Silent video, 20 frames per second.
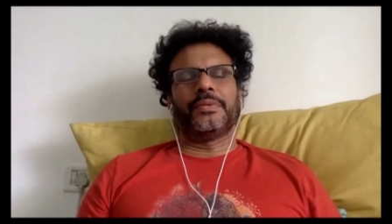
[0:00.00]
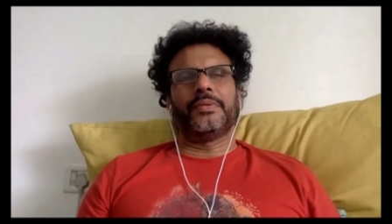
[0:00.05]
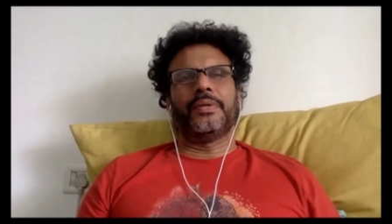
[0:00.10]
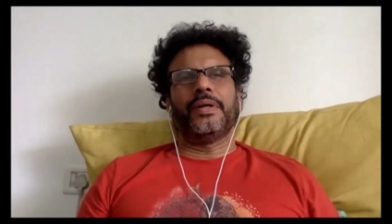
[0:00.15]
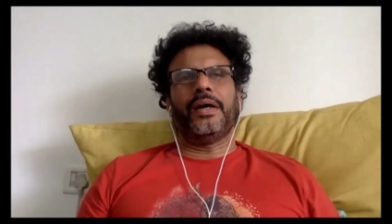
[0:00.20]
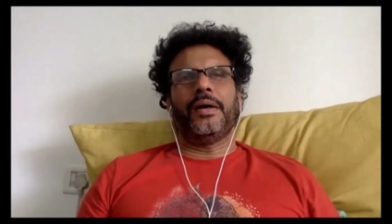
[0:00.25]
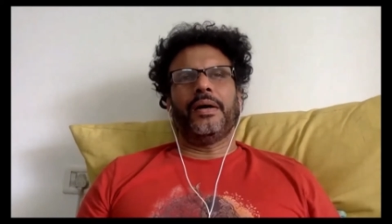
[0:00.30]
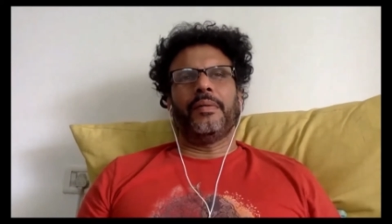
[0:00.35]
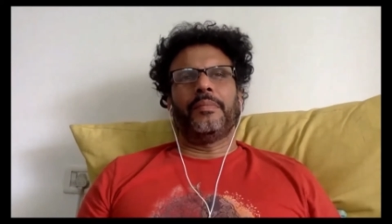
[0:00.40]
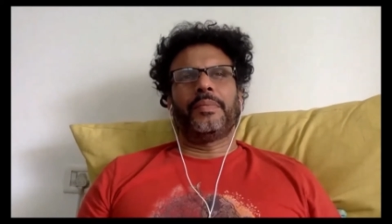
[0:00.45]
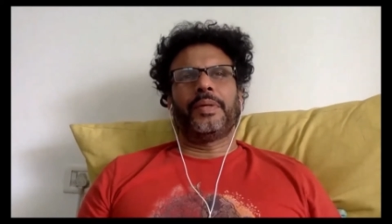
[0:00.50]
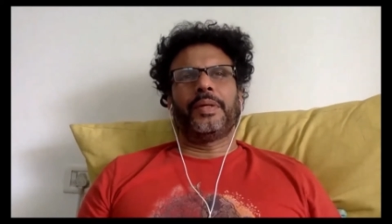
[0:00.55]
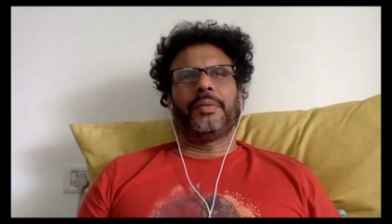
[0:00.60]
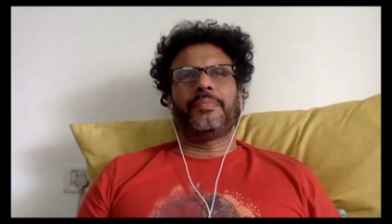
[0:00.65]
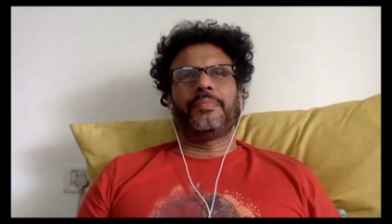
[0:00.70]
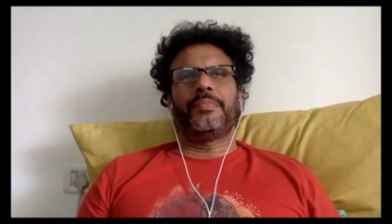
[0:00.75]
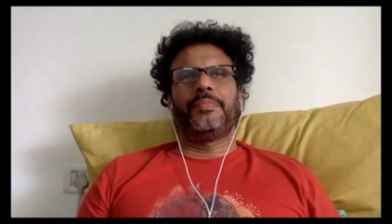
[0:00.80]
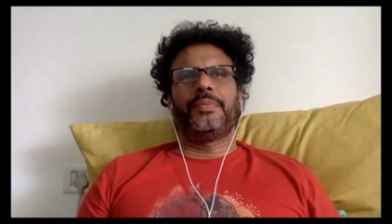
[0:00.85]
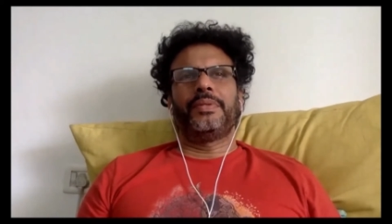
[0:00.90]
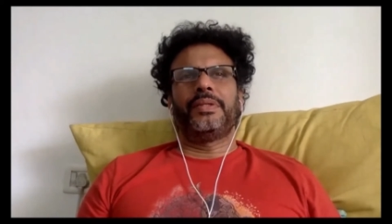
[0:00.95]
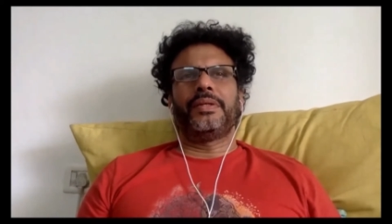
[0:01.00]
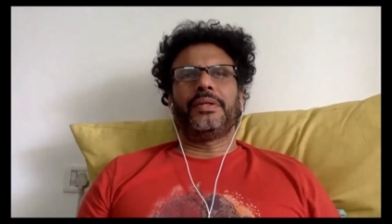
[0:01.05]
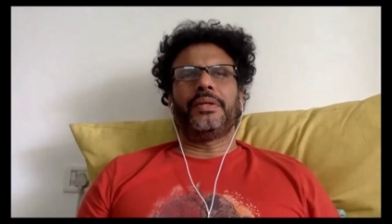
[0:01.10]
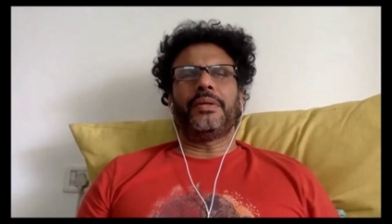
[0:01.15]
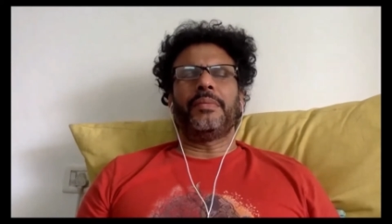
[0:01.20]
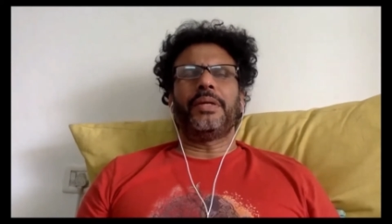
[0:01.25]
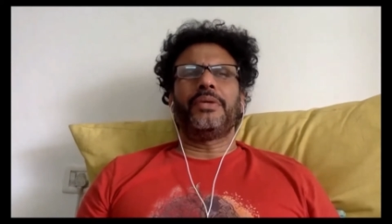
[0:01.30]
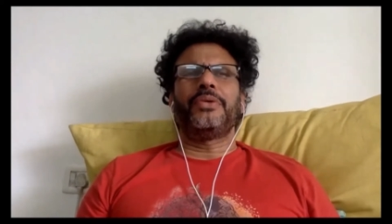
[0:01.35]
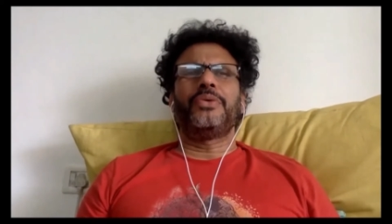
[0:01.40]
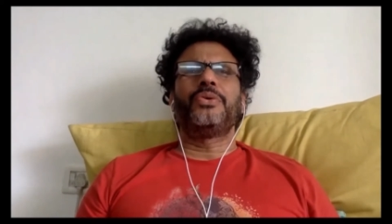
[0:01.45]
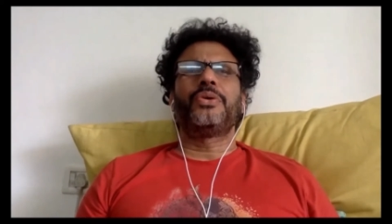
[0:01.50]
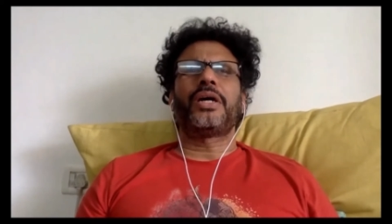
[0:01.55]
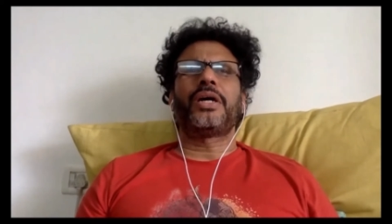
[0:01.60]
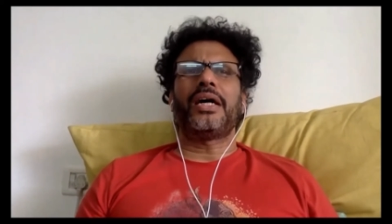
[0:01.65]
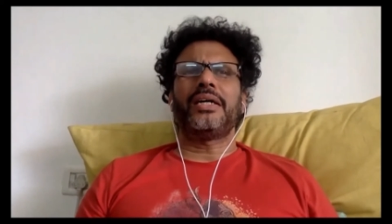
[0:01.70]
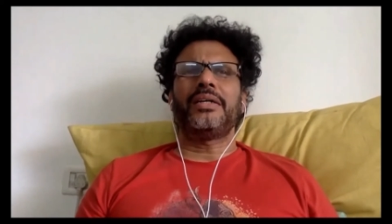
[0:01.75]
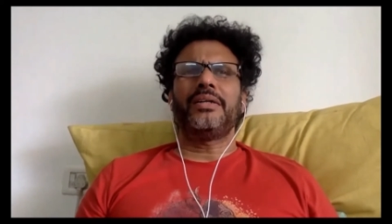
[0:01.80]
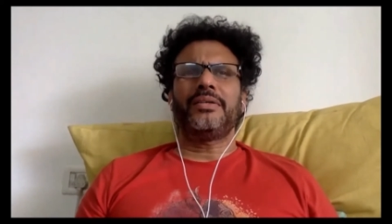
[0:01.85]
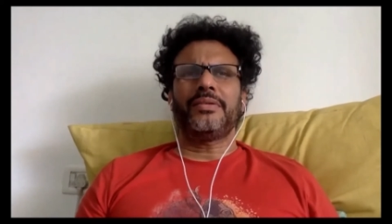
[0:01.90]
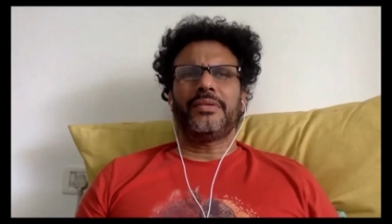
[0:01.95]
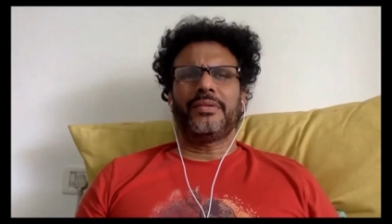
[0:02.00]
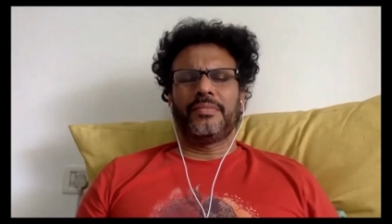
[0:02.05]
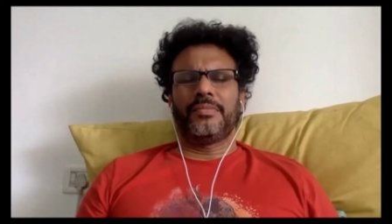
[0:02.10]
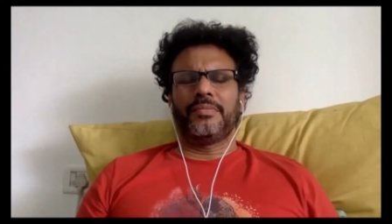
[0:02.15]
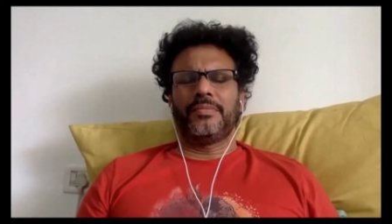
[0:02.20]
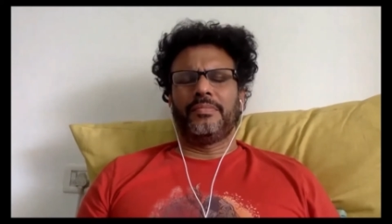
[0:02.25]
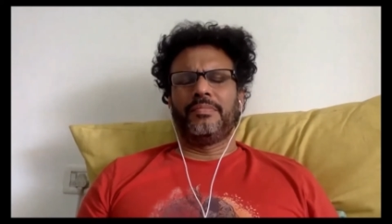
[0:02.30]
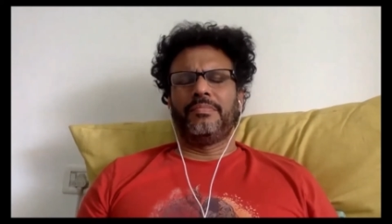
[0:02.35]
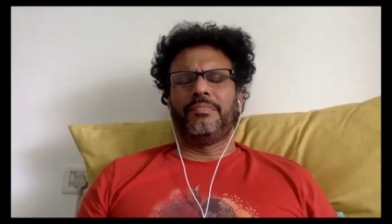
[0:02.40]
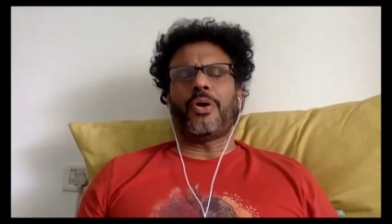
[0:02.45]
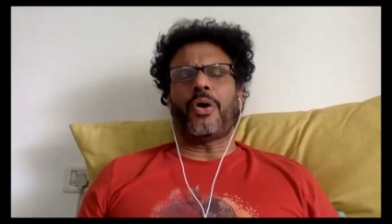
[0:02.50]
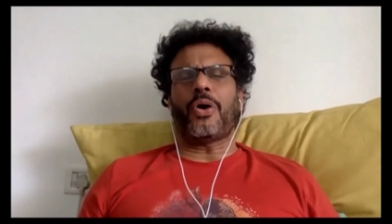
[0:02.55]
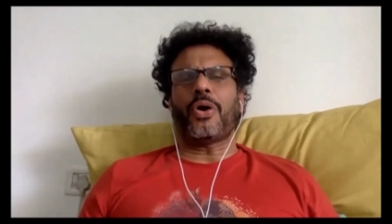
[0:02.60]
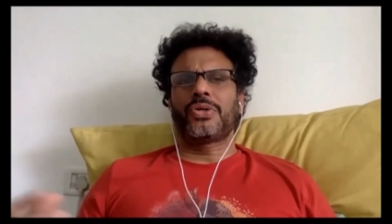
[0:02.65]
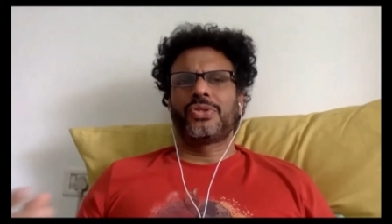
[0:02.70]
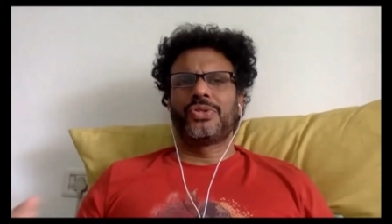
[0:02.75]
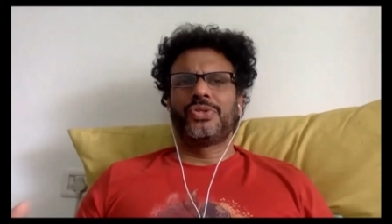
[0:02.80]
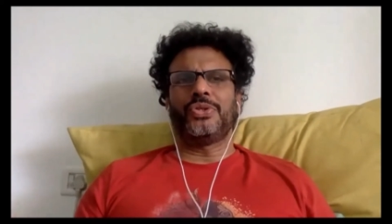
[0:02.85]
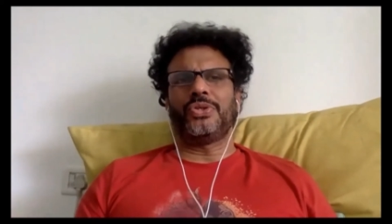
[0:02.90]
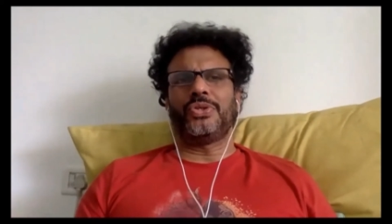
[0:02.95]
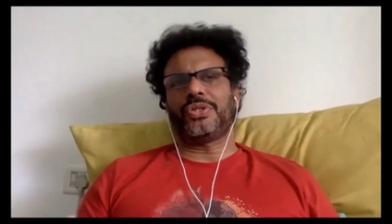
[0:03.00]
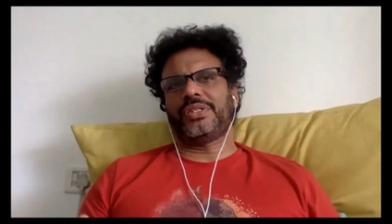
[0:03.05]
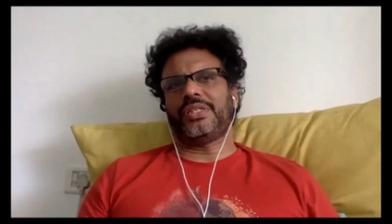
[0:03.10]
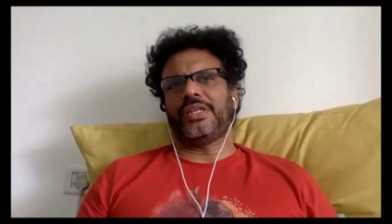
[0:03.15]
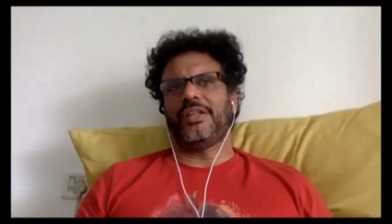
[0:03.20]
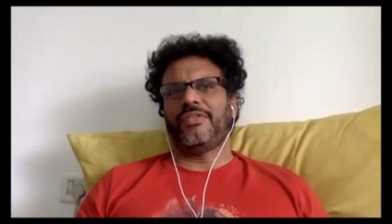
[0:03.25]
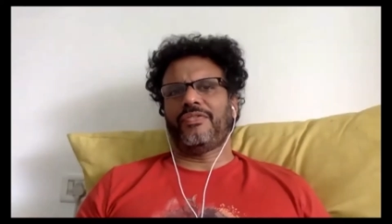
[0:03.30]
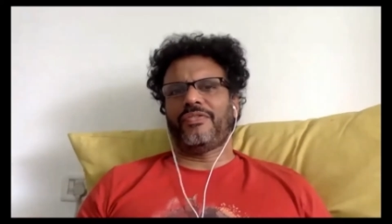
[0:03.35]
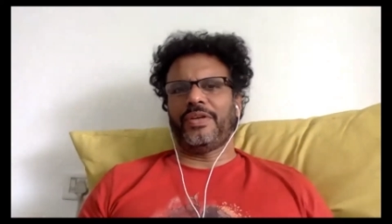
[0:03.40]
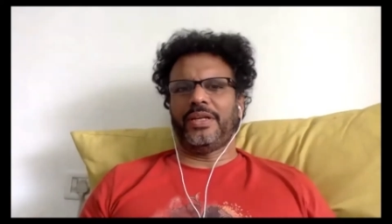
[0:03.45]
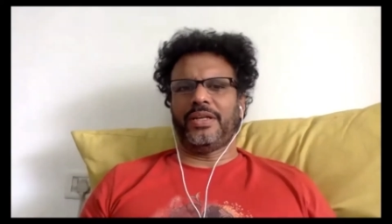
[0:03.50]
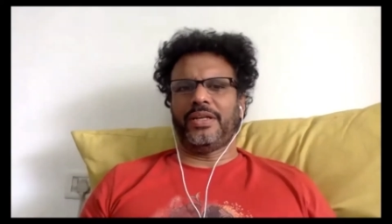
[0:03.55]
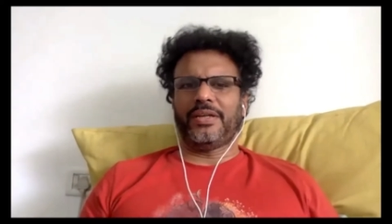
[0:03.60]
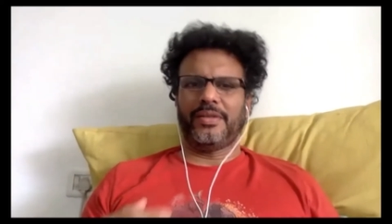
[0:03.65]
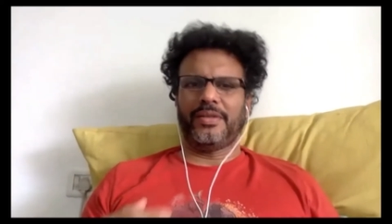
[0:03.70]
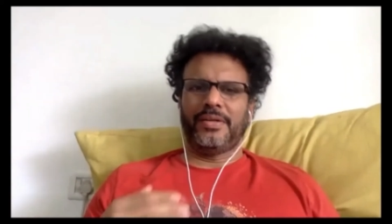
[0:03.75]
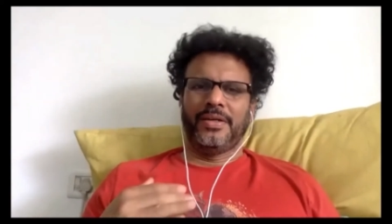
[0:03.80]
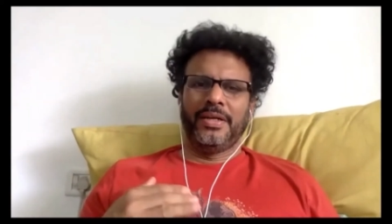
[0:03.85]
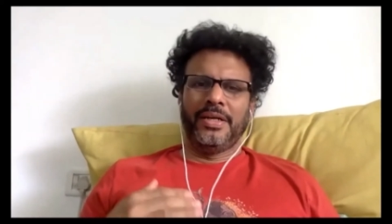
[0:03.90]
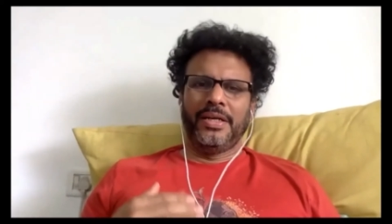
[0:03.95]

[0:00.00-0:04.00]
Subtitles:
I mean, you can't box yourself in a